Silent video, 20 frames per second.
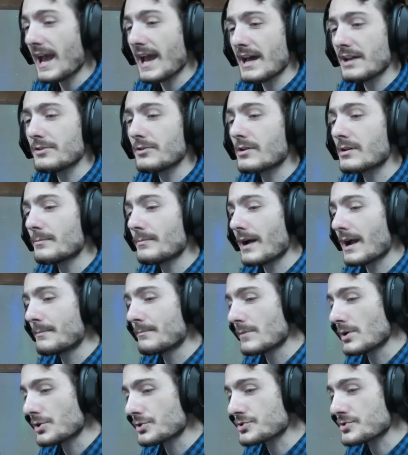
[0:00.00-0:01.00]
and you can buy
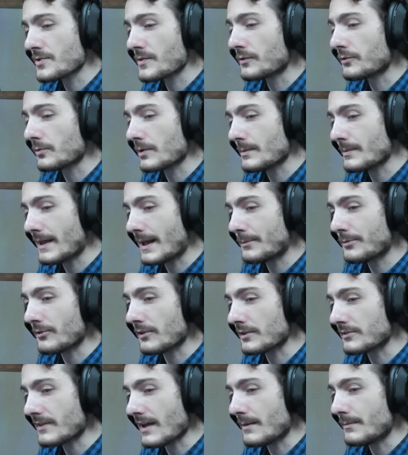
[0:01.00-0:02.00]
merch through the Streamlabs
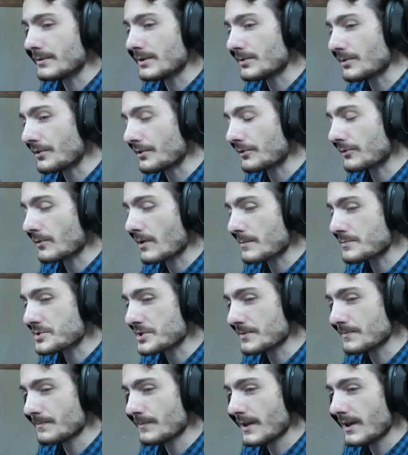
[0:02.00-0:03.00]
link down below in the
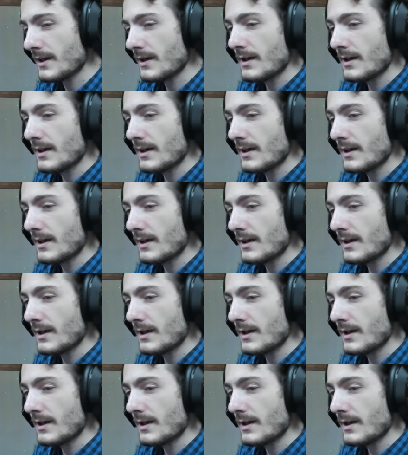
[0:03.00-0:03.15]
description.